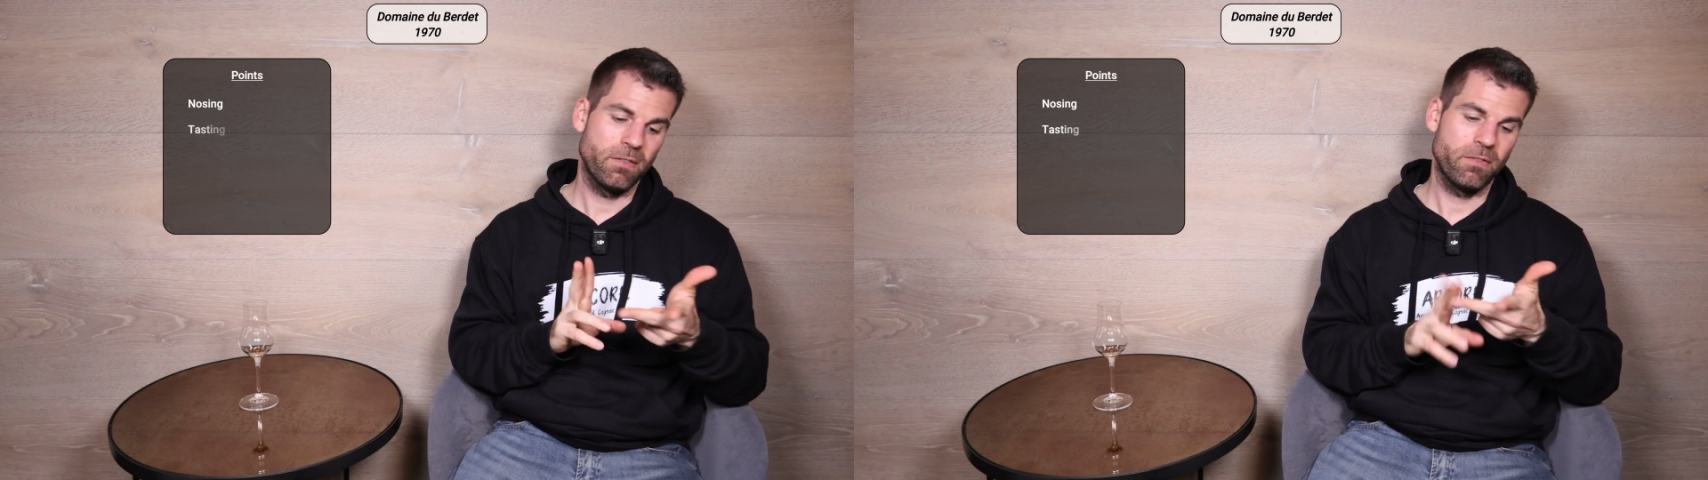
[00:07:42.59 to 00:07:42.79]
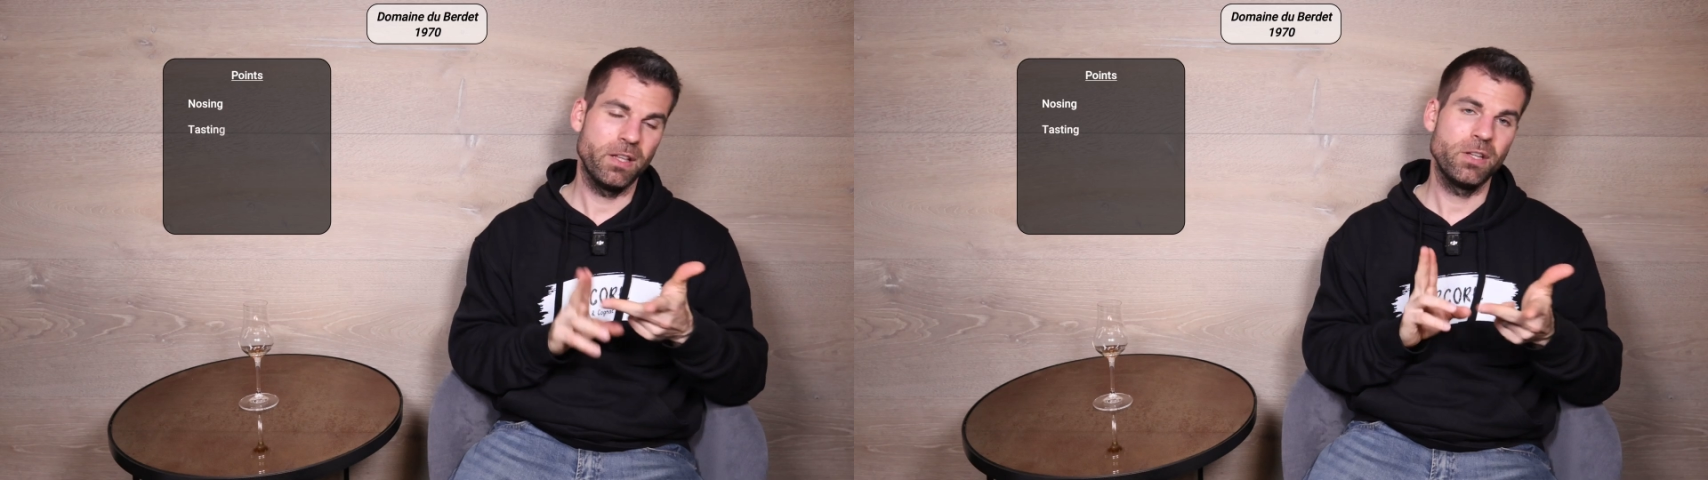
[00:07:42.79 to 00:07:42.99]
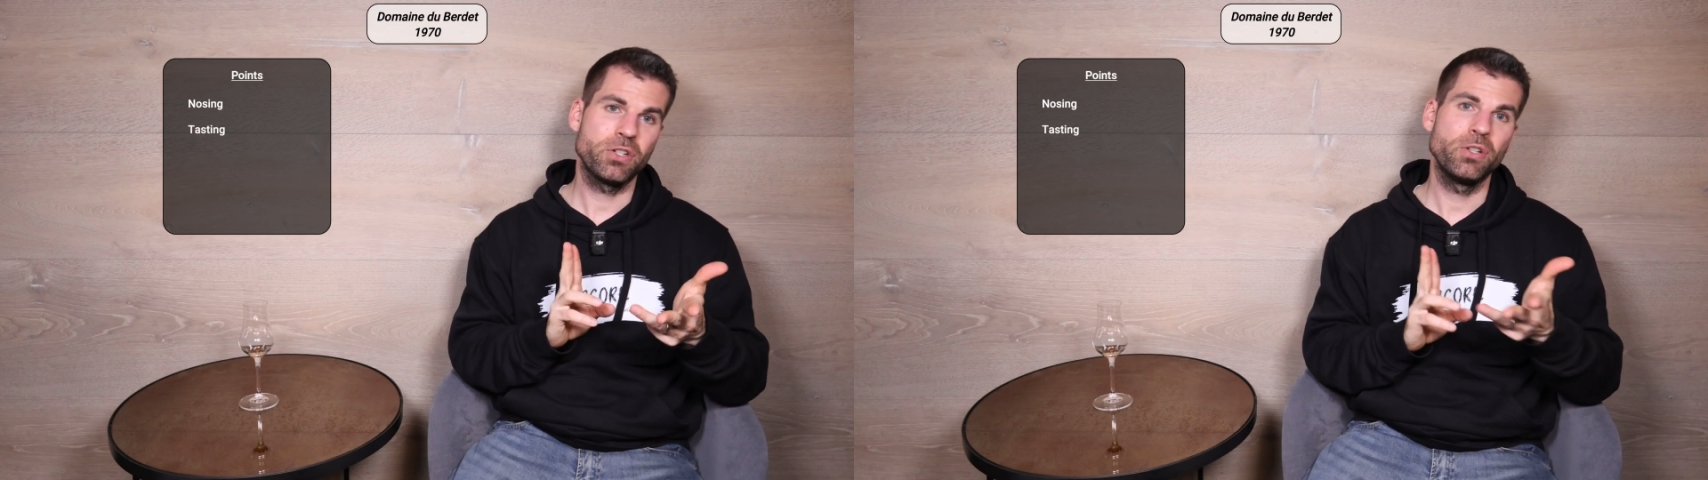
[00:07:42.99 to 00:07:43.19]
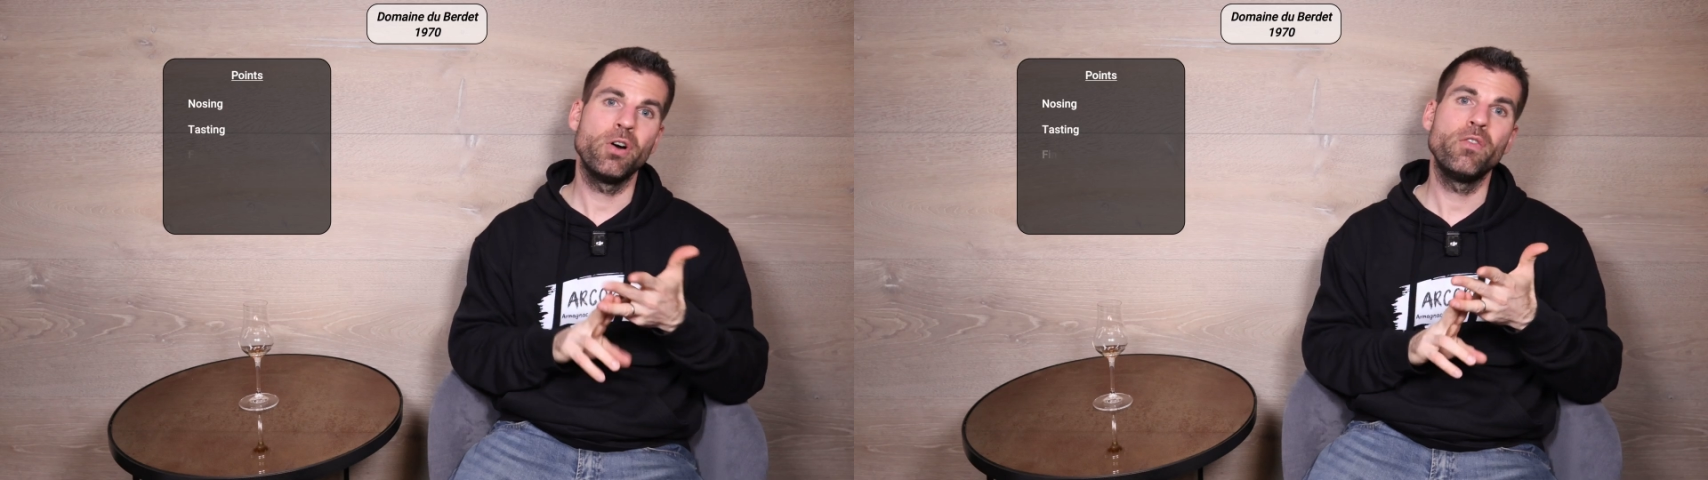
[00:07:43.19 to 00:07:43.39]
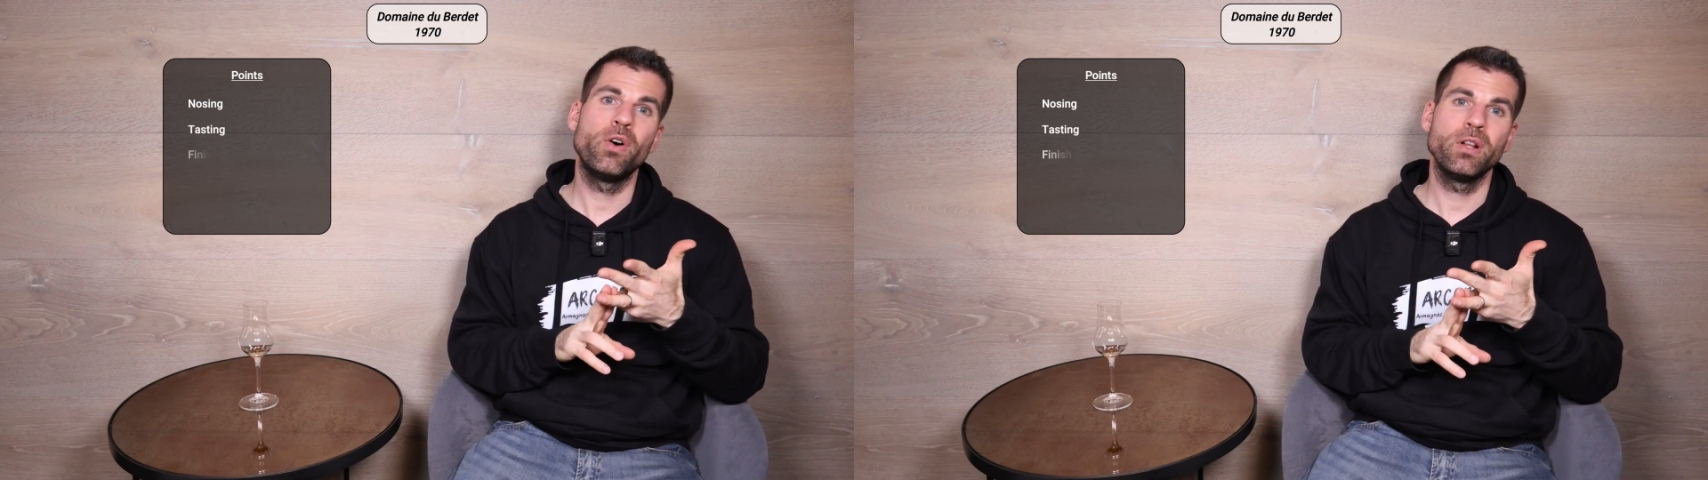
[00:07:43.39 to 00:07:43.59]
finish and
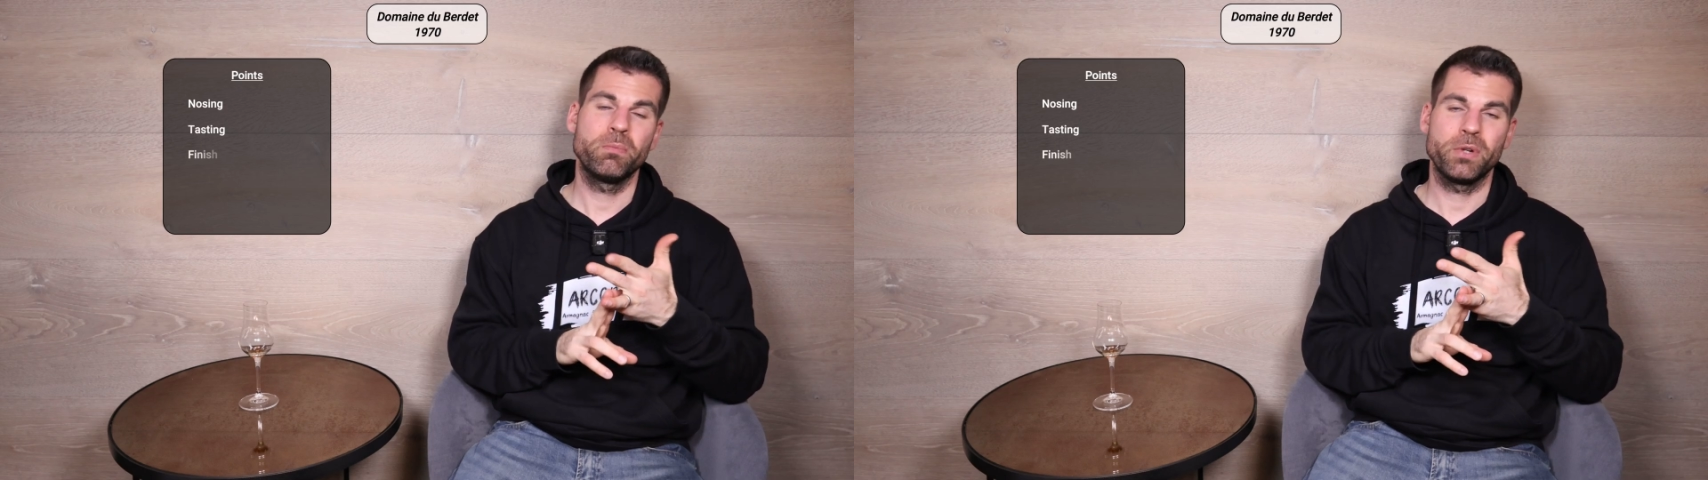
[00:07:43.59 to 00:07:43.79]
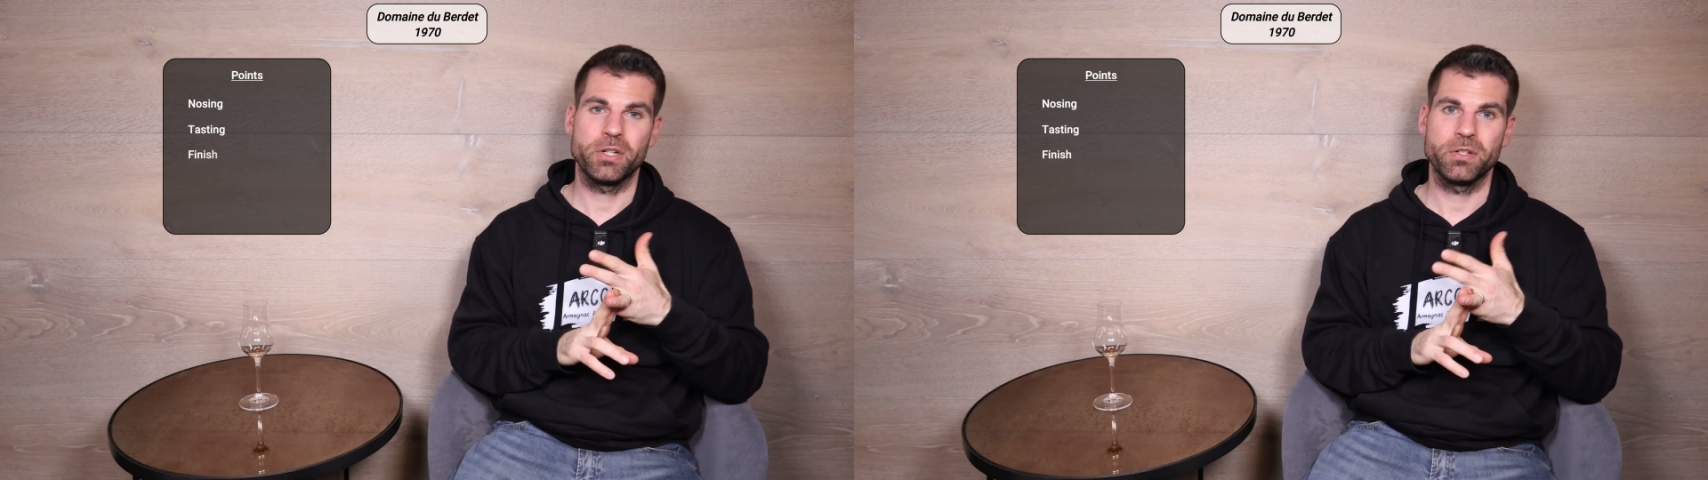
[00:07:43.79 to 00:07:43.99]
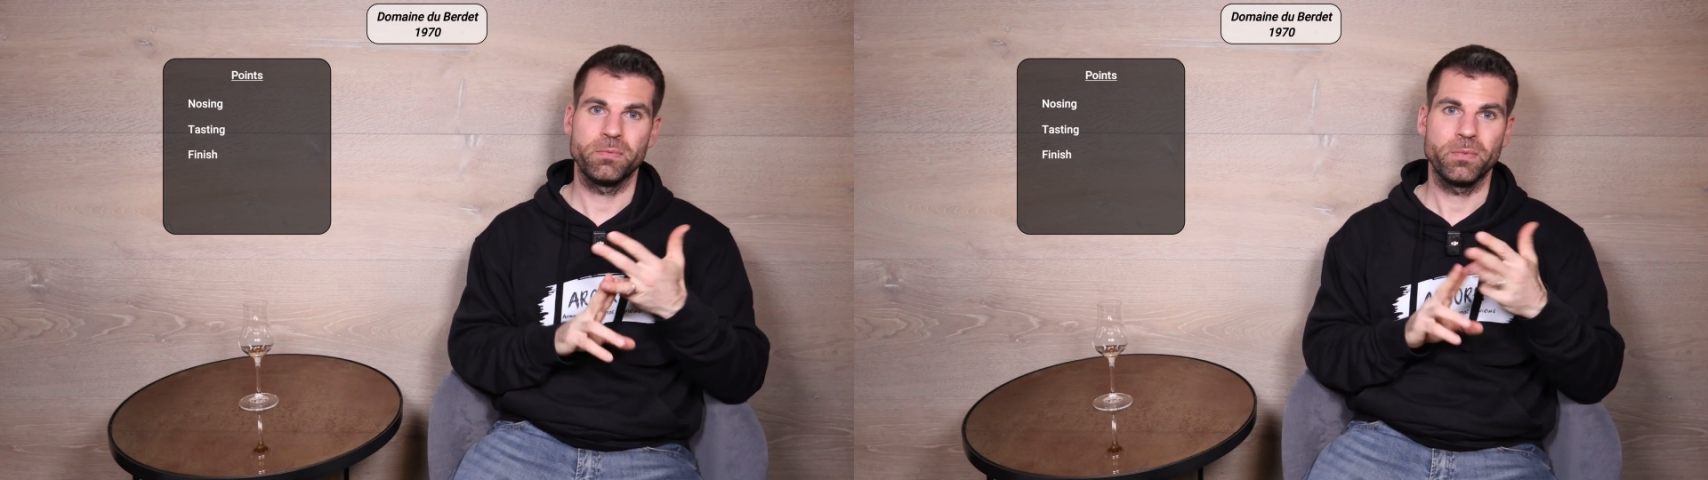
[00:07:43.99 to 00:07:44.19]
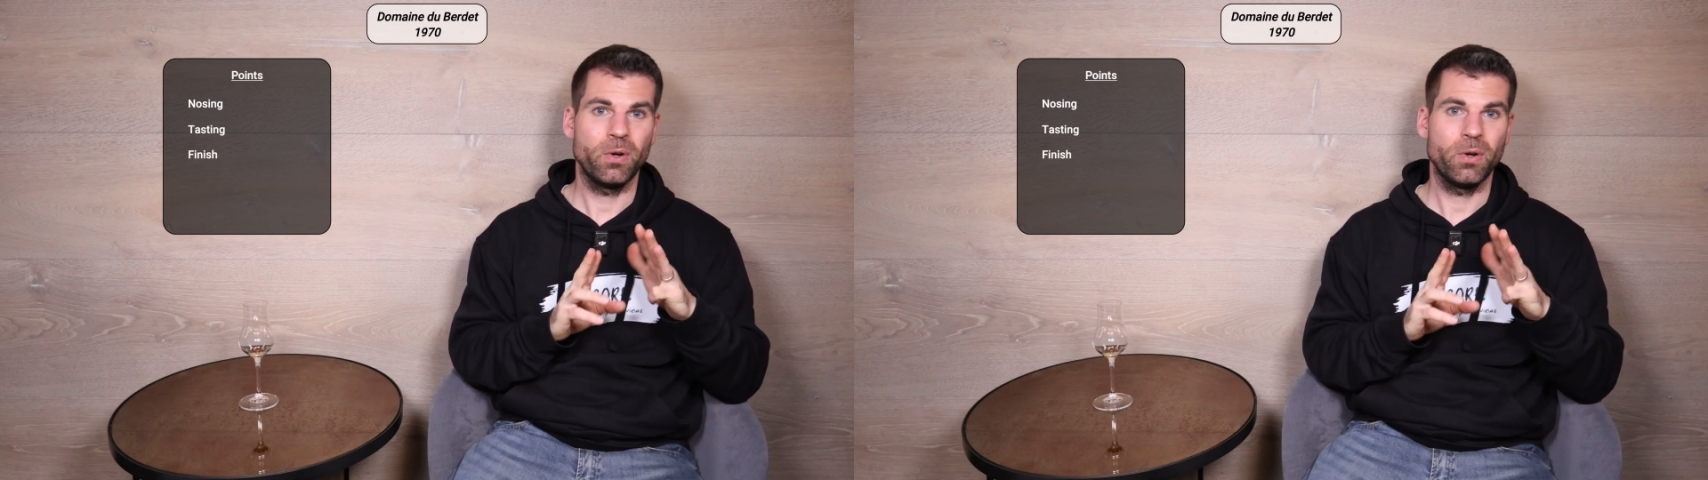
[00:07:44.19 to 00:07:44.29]
overall impression,